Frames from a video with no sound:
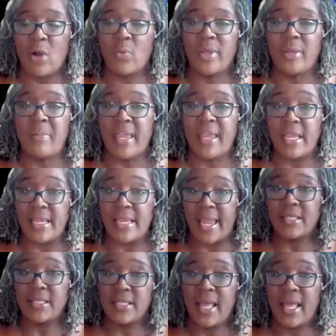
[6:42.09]
But are we
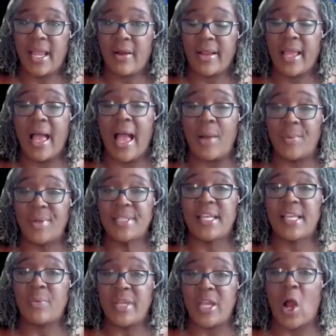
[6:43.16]
making gains in that area? I
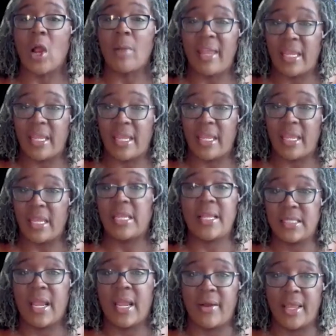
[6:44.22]
would say we are making
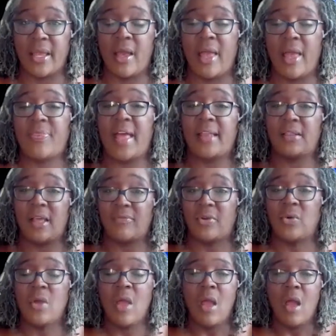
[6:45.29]
gains in the area at
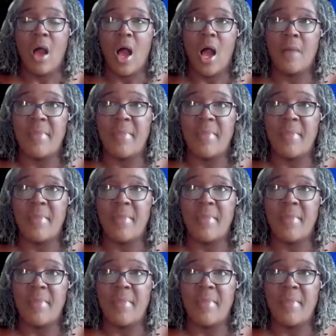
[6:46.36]
that level.